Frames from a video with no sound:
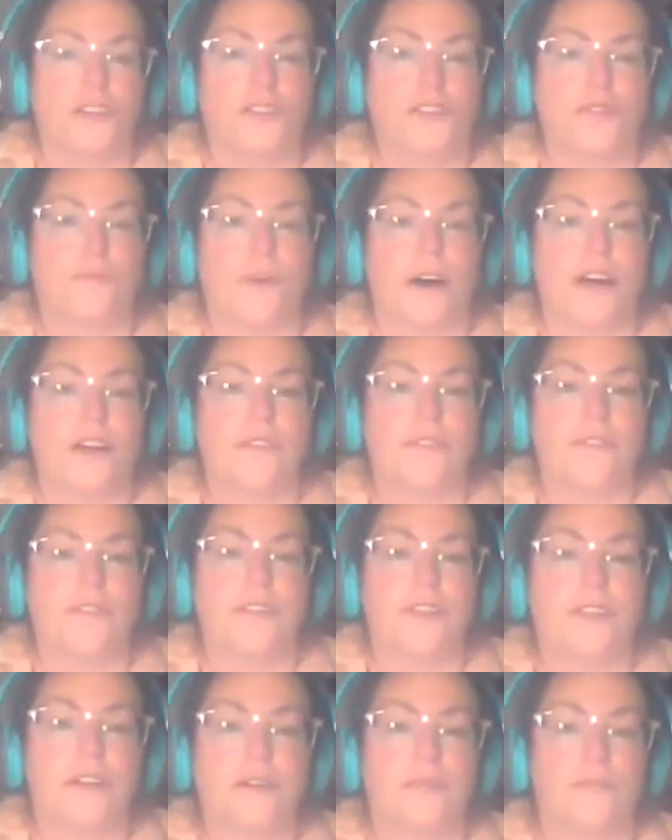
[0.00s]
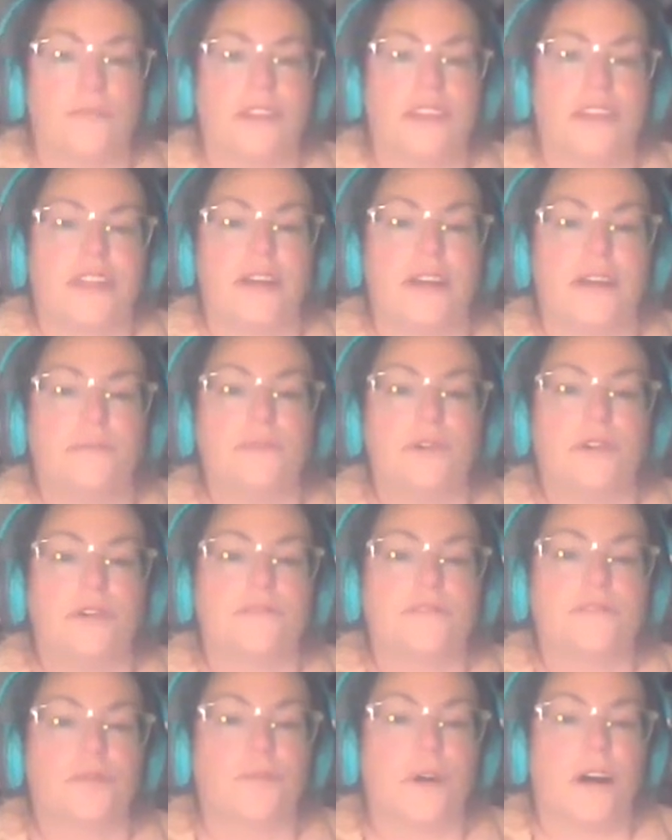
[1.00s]
12th, with the number
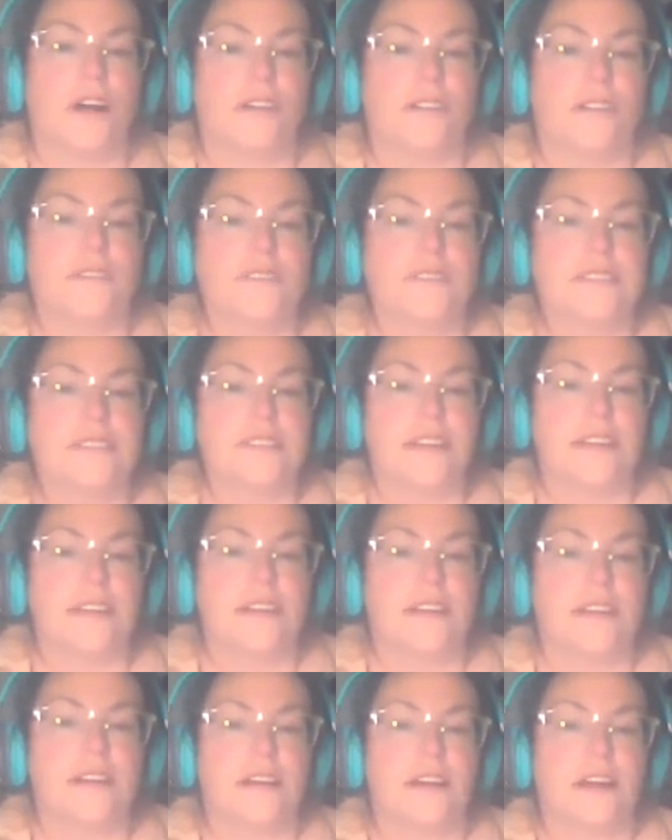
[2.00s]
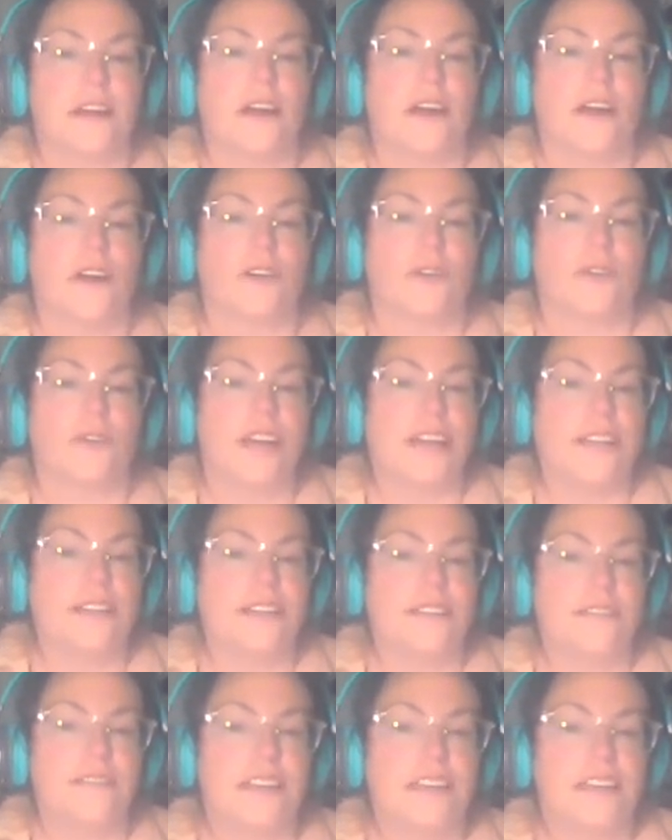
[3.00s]
of 12s,
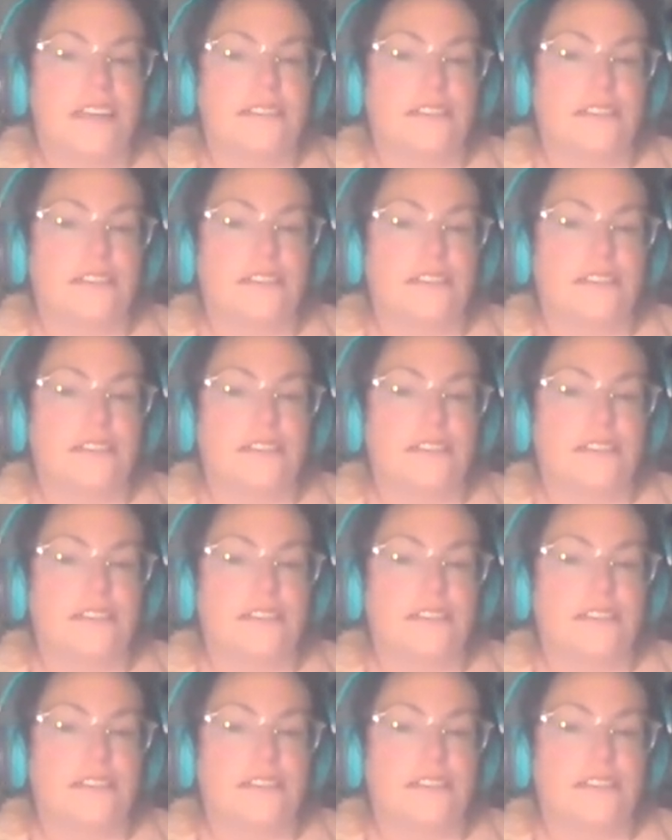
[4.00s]
creativity